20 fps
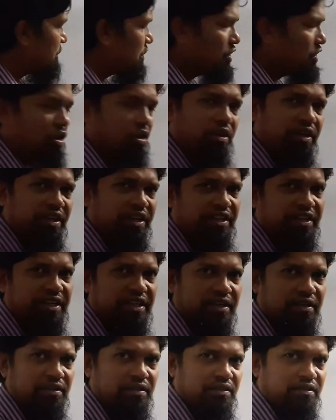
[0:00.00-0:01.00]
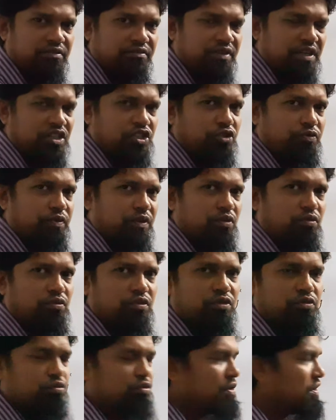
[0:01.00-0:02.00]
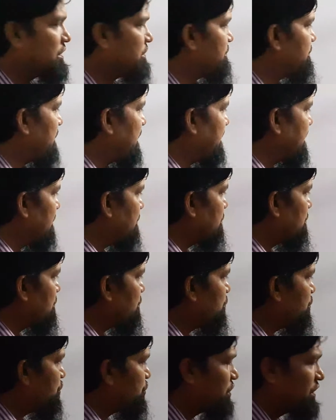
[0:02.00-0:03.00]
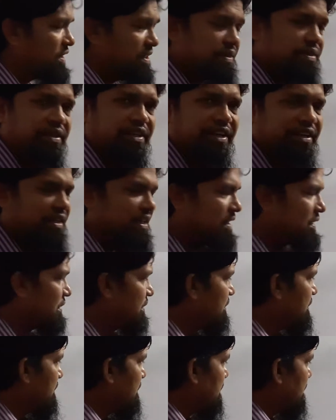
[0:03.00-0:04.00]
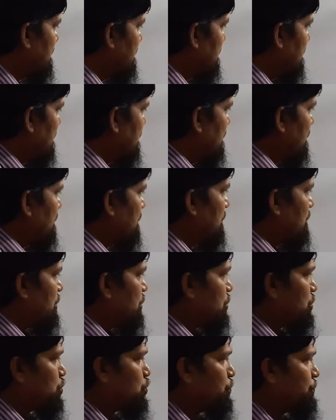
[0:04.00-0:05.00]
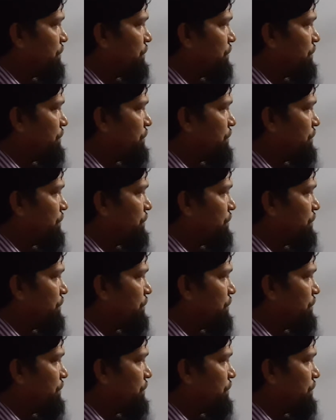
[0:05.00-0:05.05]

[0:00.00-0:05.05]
or greater? First of all, we will find out which one is greater. To